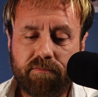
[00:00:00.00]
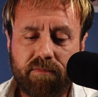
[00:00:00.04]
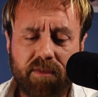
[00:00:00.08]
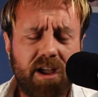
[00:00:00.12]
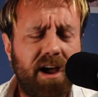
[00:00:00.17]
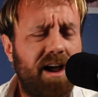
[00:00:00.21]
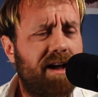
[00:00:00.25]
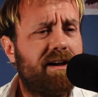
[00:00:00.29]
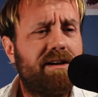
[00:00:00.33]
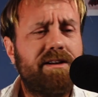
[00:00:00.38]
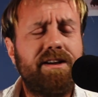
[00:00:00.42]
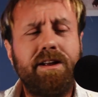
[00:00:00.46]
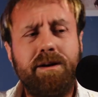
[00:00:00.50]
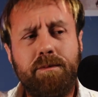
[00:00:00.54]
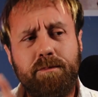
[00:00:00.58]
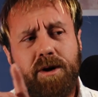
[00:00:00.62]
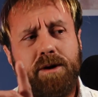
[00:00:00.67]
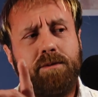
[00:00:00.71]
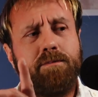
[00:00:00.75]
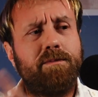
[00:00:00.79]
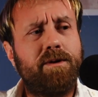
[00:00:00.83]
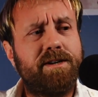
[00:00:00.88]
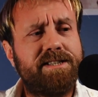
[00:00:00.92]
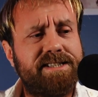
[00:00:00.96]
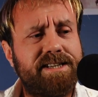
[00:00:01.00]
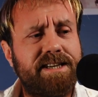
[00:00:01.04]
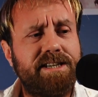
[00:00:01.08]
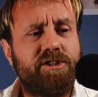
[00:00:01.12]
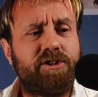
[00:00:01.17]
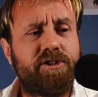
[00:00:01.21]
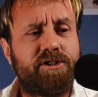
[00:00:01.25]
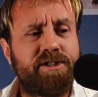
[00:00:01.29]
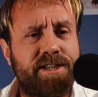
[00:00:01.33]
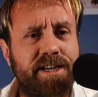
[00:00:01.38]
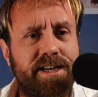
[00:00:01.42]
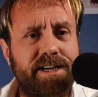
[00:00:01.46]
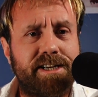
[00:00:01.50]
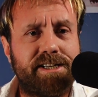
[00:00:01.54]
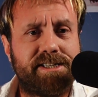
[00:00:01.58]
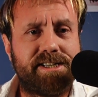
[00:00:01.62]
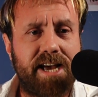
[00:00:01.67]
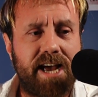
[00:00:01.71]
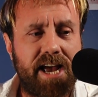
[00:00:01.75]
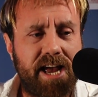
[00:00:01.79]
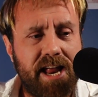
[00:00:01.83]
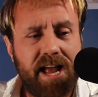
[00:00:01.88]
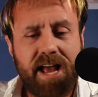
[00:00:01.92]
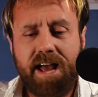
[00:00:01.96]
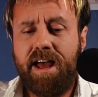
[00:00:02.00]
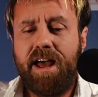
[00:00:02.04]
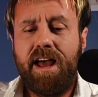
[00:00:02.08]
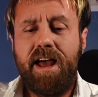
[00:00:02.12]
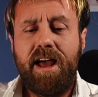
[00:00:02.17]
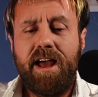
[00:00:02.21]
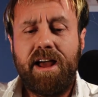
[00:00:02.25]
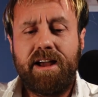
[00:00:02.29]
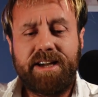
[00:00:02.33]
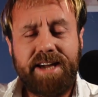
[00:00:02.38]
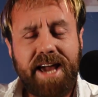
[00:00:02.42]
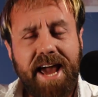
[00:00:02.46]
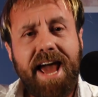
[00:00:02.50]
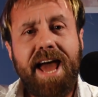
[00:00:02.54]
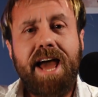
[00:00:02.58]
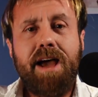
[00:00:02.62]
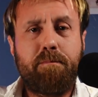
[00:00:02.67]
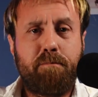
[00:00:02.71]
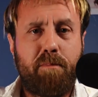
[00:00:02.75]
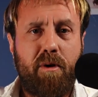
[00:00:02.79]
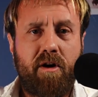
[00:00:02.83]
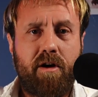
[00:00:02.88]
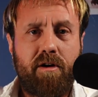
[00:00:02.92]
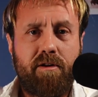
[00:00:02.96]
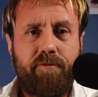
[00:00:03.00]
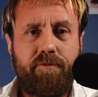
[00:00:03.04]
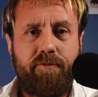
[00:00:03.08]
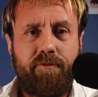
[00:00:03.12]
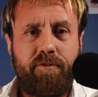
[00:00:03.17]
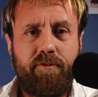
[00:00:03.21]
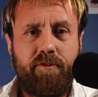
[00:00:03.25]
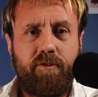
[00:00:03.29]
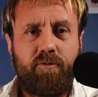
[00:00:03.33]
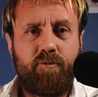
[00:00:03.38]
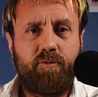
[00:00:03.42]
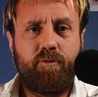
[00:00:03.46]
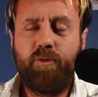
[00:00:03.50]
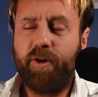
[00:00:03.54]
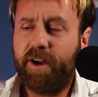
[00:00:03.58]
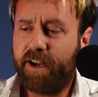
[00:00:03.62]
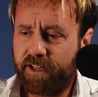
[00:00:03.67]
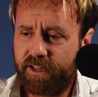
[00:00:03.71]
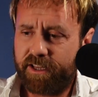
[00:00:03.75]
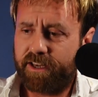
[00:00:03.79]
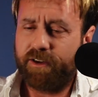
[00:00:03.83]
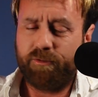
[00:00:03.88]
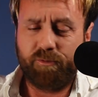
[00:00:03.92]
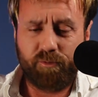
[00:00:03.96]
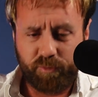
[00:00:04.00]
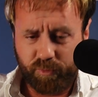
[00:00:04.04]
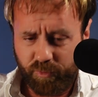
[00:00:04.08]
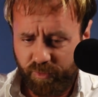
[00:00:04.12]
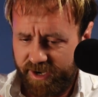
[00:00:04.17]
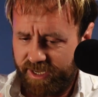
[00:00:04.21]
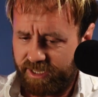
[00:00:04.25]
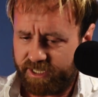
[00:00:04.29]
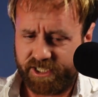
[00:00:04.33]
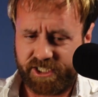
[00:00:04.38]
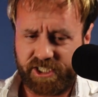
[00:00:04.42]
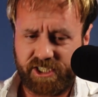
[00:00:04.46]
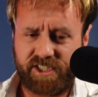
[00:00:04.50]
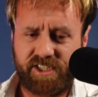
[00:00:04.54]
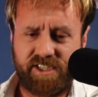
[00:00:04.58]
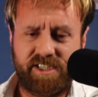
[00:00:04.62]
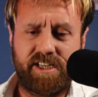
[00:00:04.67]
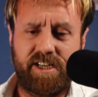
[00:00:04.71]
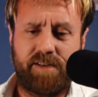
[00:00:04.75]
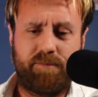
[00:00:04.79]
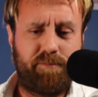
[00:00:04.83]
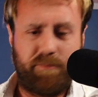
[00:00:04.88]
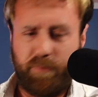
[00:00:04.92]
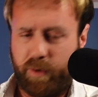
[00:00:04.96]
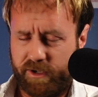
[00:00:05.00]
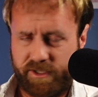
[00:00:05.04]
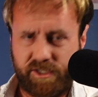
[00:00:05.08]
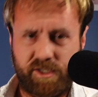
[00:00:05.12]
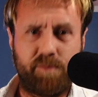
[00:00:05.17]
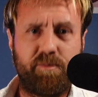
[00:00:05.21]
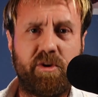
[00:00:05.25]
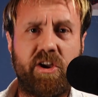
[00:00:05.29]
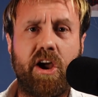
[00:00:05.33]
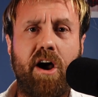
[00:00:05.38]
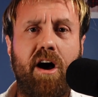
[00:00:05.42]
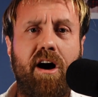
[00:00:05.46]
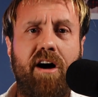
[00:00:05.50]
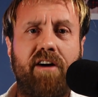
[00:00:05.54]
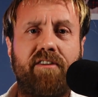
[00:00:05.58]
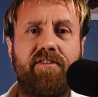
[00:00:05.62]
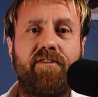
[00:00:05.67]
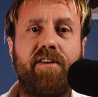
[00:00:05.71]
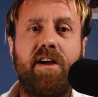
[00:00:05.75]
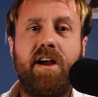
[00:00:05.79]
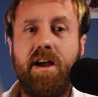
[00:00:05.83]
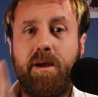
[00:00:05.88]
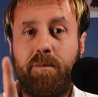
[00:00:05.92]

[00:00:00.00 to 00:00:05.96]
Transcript: But what's interesting is that cat barf really just puts me off.